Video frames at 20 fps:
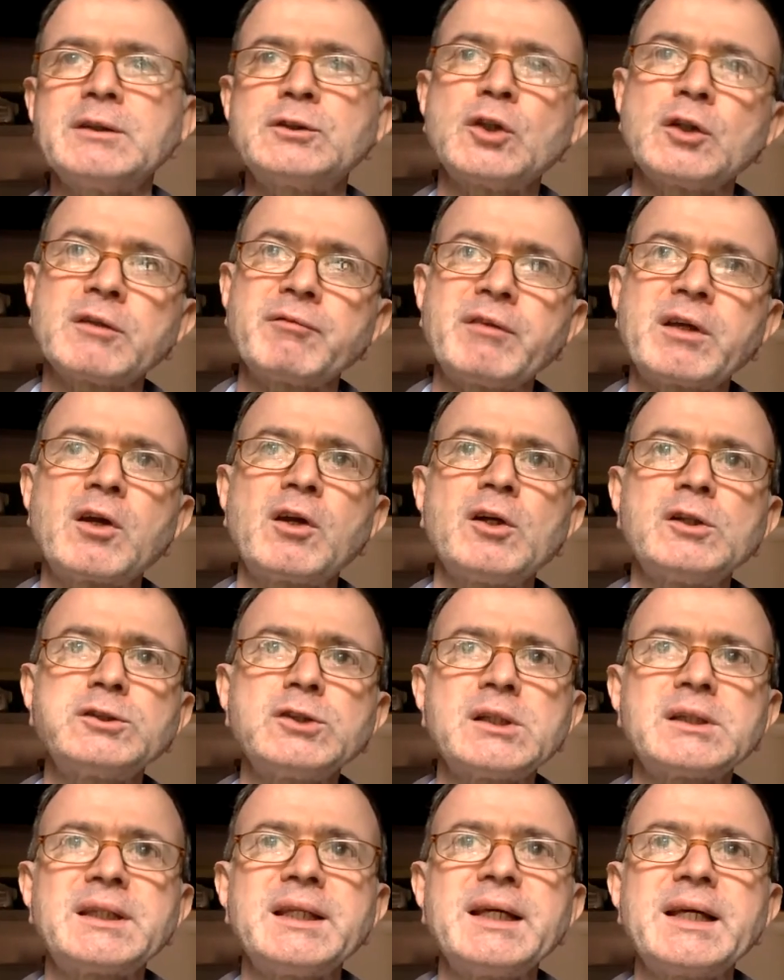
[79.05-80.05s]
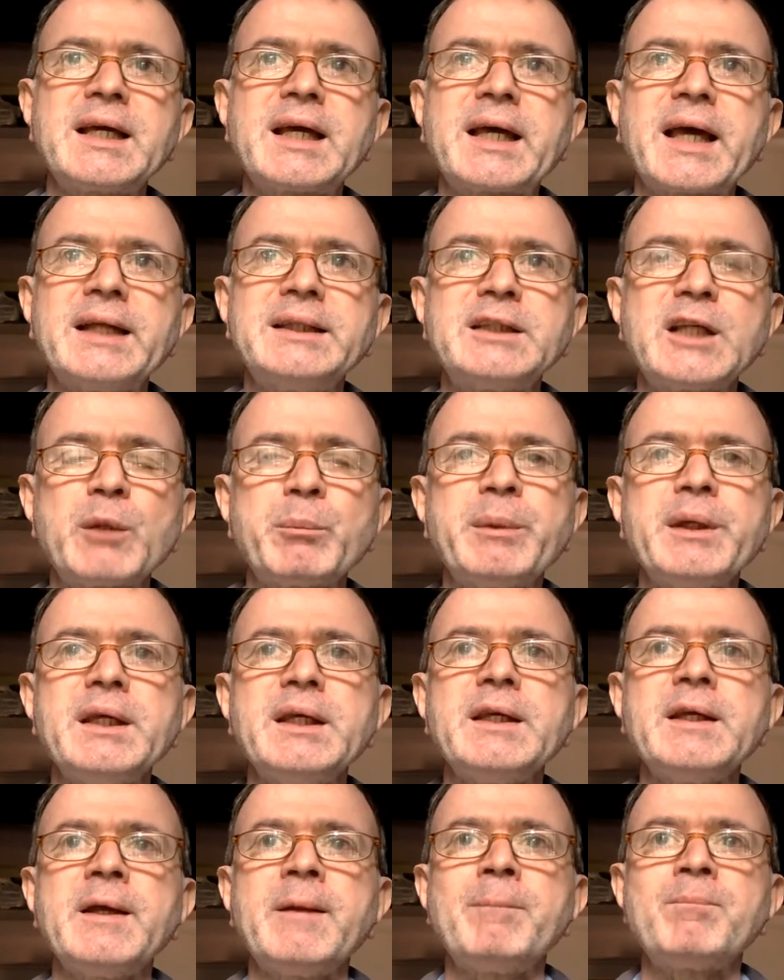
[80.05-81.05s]
So we can also think, can there
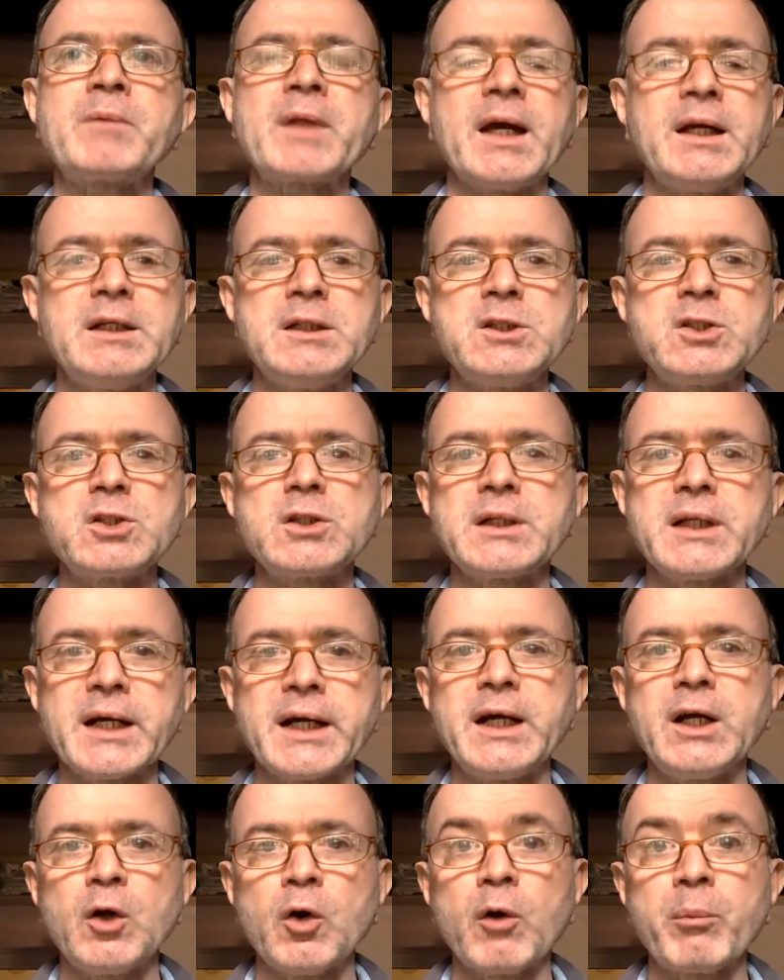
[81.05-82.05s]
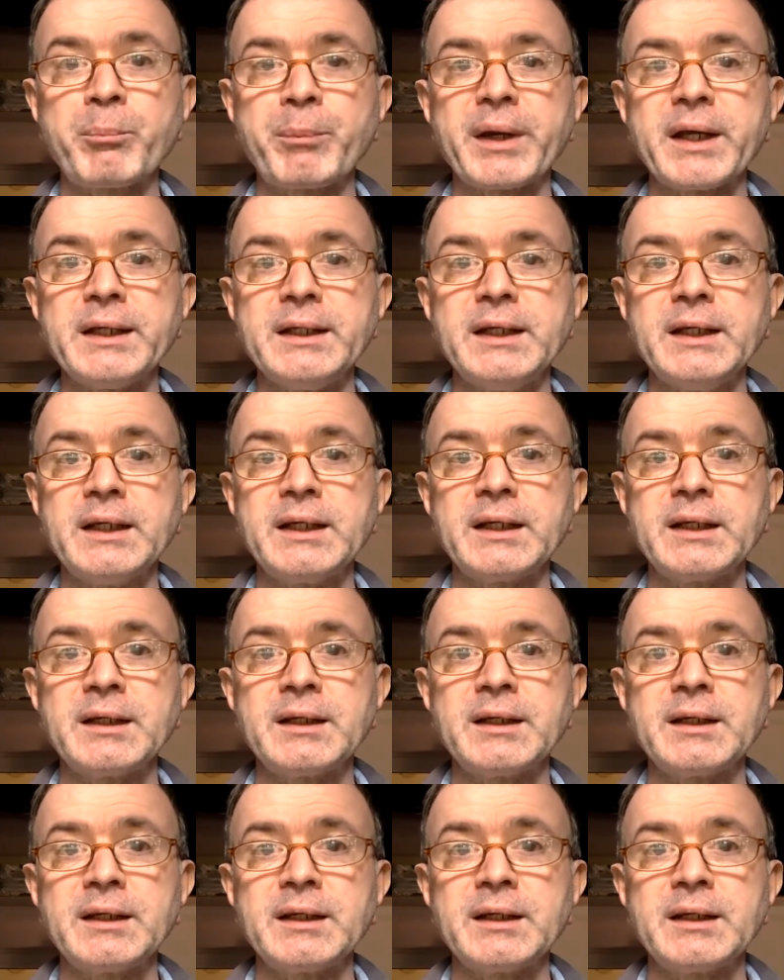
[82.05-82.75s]
be an injury and no pain?